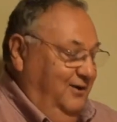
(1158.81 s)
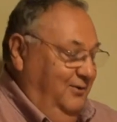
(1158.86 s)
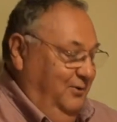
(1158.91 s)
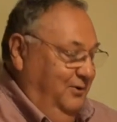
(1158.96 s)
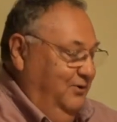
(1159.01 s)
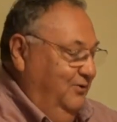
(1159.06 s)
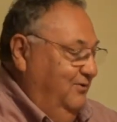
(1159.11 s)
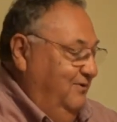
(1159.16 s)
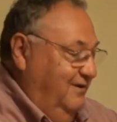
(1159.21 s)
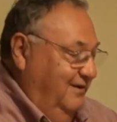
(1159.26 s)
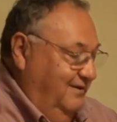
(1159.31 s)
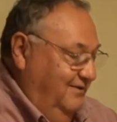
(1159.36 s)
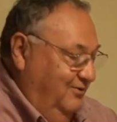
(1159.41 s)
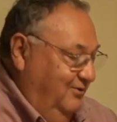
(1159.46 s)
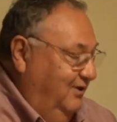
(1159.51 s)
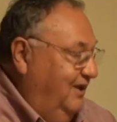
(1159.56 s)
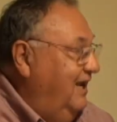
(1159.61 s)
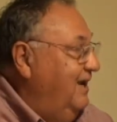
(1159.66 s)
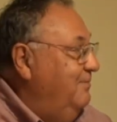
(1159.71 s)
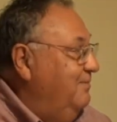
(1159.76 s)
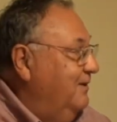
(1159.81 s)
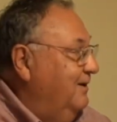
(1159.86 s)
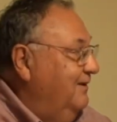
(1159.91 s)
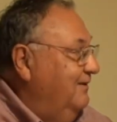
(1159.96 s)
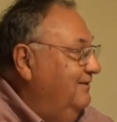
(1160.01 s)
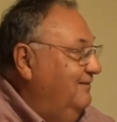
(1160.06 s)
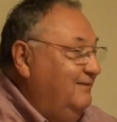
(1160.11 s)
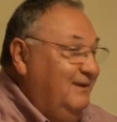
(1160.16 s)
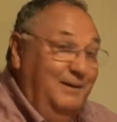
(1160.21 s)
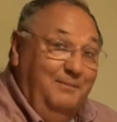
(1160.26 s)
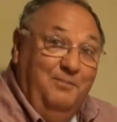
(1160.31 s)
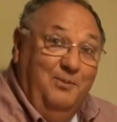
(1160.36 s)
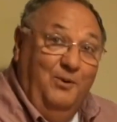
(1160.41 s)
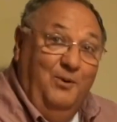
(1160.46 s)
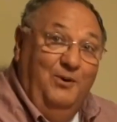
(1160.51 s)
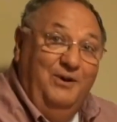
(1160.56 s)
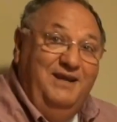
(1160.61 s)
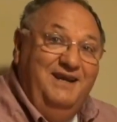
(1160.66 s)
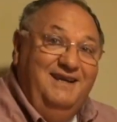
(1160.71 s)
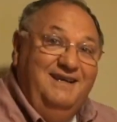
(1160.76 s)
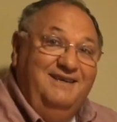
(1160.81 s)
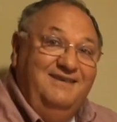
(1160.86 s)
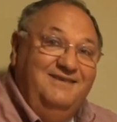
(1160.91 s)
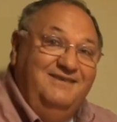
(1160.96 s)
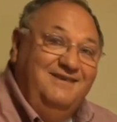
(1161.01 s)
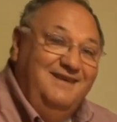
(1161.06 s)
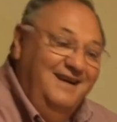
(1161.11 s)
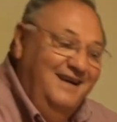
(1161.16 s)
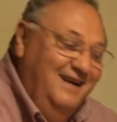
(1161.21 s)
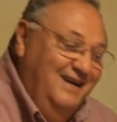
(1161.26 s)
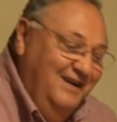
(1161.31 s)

to keep employees.